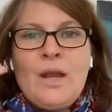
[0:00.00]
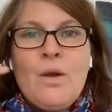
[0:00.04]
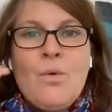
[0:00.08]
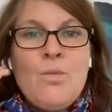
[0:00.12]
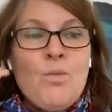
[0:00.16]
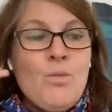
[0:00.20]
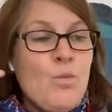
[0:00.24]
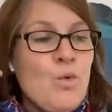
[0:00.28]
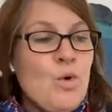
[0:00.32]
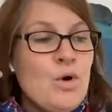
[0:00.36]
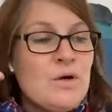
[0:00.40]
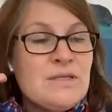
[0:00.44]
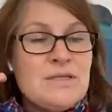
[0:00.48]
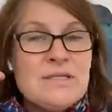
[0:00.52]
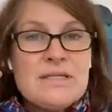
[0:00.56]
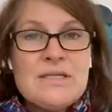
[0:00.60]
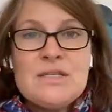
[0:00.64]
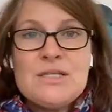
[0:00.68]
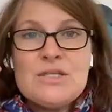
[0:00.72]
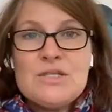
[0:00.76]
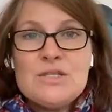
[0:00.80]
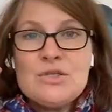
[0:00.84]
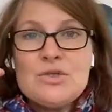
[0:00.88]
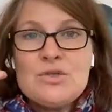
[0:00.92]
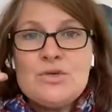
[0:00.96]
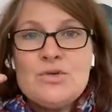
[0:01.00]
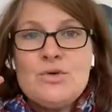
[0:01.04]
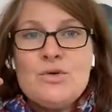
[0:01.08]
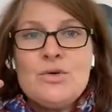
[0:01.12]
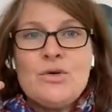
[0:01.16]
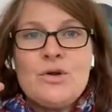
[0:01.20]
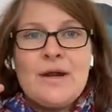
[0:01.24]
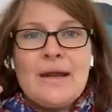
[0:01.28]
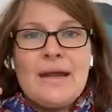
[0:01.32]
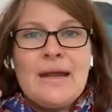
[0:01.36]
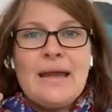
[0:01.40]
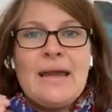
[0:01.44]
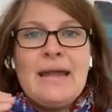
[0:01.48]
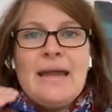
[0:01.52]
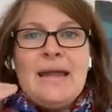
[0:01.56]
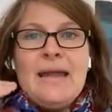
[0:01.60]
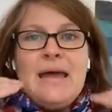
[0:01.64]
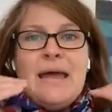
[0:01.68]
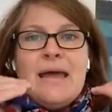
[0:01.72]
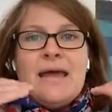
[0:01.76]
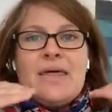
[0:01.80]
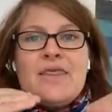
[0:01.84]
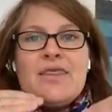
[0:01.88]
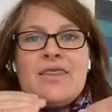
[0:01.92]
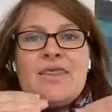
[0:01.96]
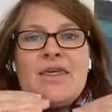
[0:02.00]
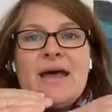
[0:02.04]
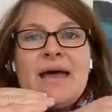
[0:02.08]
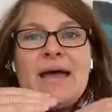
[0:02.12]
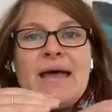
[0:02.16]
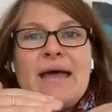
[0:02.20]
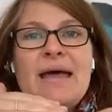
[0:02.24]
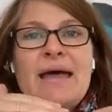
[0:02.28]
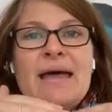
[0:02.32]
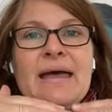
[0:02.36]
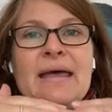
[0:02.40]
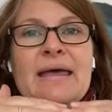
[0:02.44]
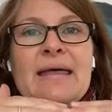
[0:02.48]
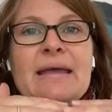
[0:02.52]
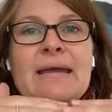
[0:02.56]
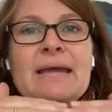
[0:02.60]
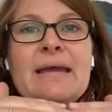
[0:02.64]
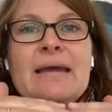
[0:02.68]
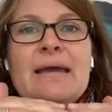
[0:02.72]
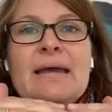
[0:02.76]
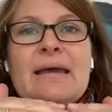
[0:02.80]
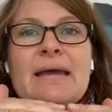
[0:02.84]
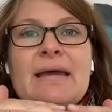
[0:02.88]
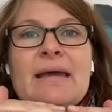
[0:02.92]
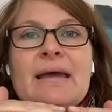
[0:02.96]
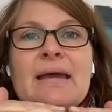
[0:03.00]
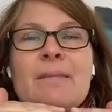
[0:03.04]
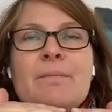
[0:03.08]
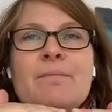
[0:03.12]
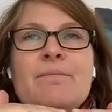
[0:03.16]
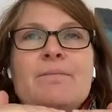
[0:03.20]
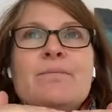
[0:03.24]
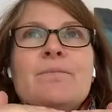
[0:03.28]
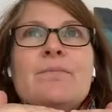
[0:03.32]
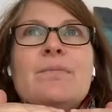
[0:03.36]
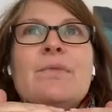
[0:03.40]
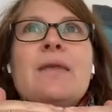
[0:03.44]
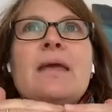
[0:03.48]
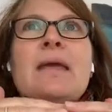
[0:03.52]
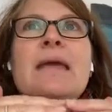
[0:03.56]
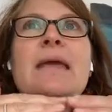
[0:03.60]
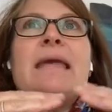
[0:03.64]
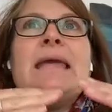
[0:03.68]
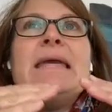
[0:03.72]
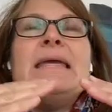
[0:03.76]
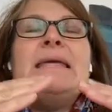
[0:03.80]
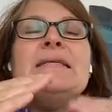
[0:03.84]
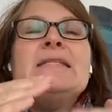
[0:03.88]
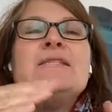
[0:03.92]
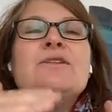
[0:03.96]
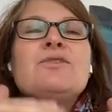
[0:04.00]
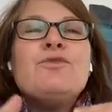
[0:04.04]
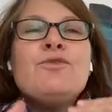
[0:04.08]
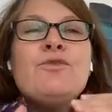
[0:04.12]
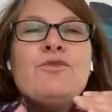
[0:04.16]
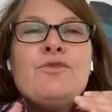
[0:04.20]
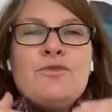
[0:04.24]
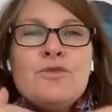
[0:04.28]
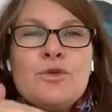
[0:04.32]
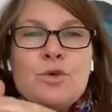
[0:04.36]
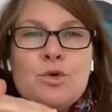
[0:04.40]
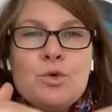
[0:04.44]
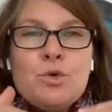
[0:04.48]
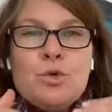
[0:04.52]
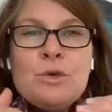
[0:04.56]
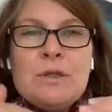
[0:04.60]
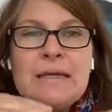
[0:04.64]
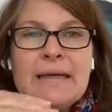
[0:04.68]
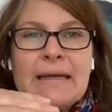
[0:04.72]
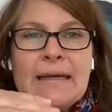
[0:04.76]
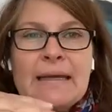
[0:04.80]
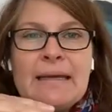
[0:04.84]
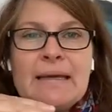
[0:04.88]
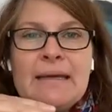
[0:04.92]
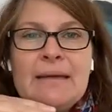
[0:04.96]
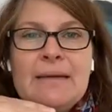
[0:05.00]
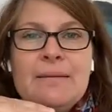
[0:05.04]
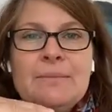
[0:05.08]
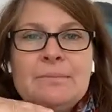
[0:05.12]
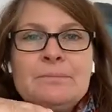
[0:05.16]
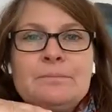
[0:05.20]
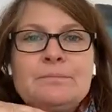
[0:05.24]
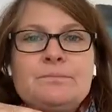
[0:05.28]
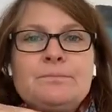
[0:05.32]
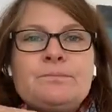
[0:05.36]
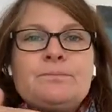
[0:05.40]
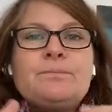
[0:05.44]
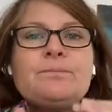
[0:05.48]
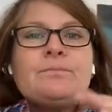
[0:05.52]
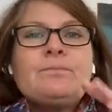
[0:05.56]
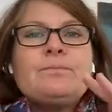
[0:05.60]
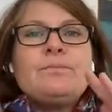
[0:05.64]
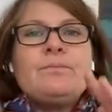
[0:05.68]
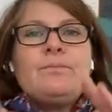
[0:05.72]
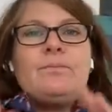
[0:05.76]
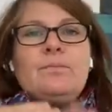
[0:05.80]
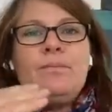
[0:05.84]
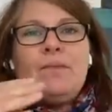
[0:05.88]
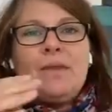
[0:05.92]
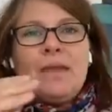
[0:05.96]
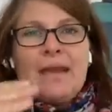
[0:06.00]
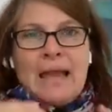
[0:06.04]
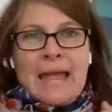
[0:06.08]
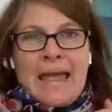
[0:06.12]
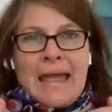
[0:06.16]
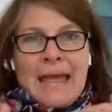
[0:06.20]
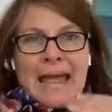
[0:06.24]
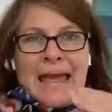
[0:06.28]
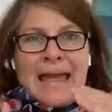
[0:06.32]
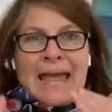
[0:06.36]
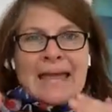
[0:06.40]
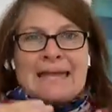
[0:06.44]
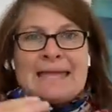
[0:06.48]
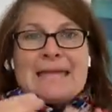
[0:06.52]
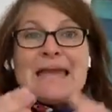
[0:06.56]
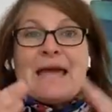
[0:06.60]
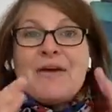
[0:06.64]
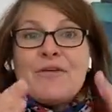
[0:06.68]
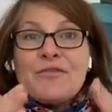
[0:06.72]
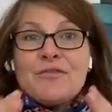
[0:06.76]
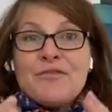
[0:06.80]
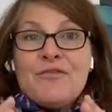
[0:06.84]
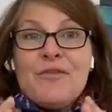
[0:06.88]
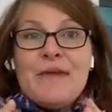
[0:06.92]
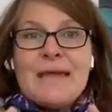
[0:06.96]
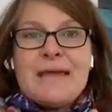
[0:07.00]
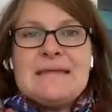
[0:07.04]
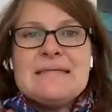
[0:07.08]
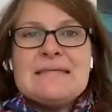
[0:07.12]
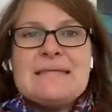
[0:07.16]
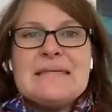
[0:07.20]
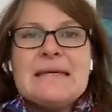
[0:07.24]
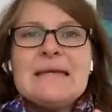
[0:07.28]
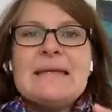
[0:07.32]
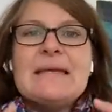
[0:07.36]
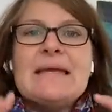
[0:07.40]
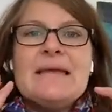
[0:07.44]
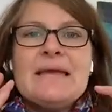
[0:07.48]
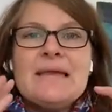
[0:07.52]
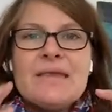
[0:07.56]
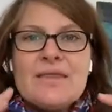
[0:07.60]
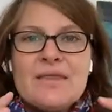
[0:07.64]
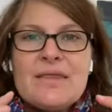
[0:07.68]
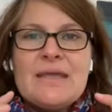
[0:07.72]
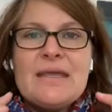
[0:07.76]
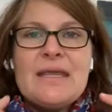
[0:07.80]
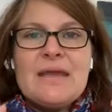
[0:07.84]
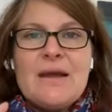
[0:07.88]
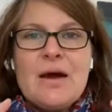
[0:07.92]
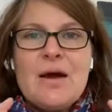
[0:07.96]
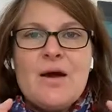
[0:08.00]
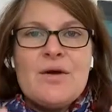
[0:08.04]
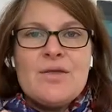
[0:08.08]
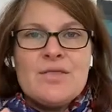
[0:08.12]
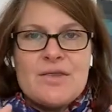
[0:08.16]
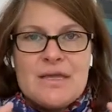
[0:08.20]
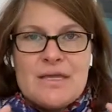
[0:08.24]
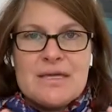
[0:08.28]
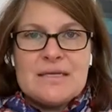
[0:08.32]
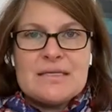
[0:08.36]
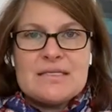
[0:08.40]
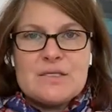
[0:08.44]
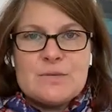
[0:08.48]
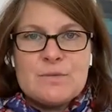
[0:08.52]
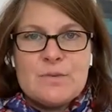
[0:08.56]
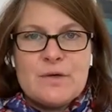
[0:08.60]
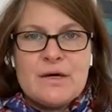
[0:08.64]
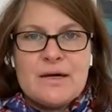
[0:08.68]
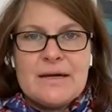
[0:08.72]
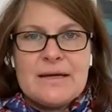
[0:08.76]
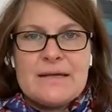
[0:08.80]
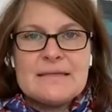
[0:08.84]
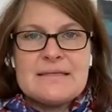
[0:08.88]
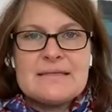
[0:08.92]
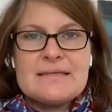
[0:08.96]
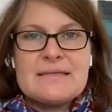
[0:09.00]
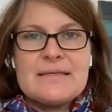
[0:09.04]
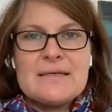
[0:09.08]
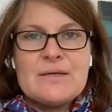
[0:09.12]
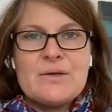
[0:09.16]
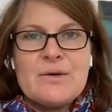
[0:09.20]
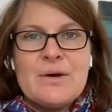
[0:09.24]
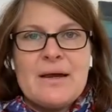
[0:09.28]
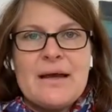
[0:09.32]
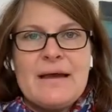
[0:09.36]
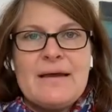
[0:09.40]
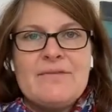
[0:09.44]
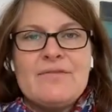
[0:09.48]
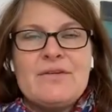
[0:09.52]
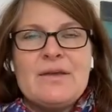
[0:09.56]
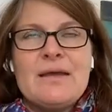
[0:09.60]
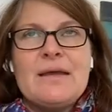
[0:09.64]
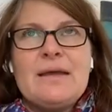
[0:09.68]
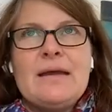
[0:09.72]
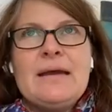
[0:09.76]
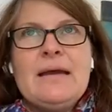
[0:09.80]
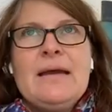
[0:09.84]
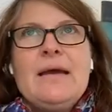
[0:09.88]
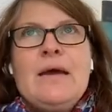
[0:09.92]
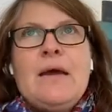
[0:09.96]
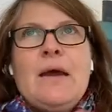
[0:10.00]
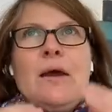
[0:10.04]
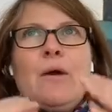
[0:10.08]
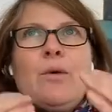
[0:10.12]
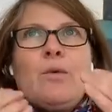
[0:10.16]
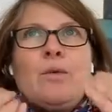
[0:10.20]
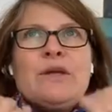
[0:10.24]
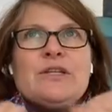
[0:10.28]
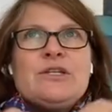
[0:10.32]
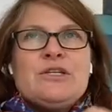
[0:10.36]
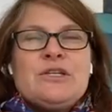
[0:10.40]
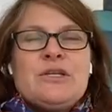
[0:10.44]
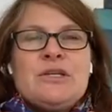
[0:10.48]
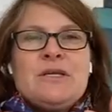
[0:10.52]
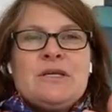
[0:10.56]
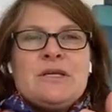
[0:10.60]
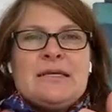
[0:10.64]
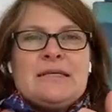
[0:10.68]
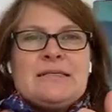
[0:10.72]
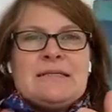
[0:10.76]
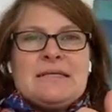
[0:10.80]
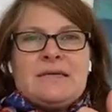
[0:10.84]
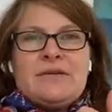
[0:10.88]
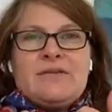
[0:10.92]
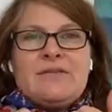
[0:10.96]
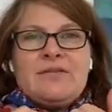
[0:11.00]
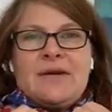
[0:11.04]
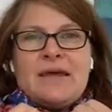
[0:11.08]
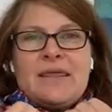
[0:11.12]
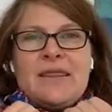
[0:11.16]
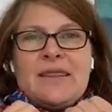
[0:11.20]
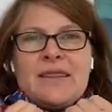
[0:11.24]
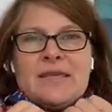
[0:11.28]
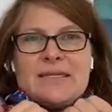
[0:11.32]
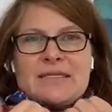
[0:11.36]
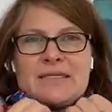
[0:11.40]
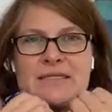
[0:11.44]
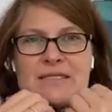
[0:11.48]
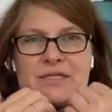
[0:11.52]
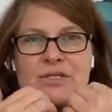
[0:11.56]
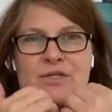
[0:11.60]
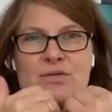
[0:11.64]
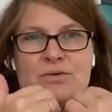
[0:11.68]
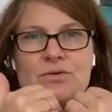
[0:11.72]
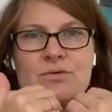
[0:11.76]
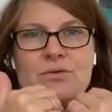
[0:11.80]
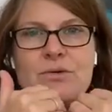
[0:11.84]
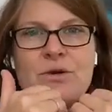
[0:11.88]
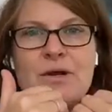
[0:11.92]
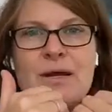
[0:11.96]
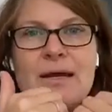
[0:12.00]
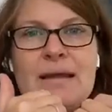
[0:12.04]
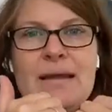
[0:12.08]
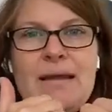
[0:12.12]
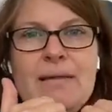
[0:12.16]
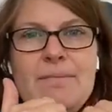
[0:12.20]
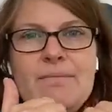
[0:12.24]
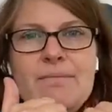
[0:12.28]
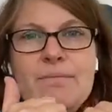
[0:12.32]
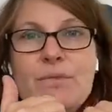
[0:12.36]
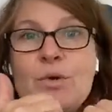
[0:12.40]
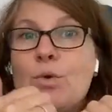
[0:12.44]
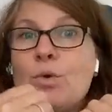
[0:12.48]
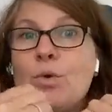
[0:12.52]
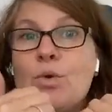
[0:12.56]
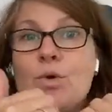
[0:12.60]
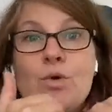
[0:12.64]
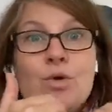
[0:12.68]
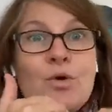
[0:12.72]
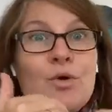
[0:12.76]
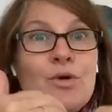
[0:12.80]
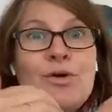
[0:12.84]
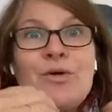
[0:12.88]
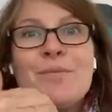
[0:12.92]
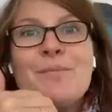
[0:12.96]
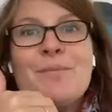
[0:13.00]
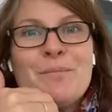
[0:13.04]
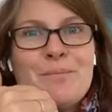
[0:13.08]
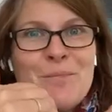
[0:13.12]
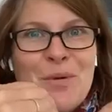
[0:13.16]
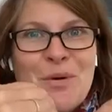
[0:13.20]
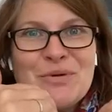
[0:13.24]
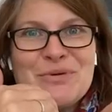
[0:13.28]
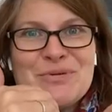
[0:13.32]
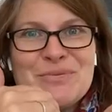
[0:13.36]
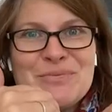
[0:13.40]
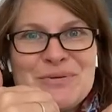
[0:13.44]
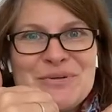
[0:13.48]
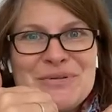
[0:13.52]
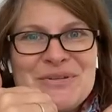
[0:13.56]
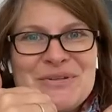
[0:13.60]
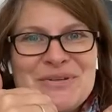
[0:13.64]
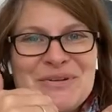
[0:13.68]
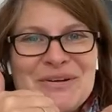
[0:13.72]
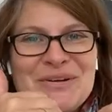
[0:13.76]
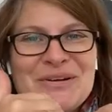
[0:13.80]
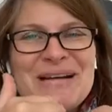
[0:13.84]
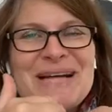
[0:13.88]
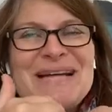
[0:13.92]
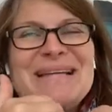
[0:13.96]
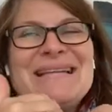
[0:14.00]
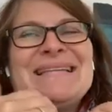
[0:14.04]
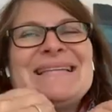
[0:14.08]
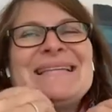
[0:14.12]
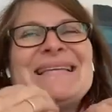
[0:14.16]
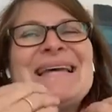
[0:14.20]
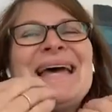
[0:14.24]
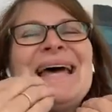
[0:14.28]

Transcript: What's the story that is fueling and affecting the experience that you're having? Once you can identify that story or multiple stories,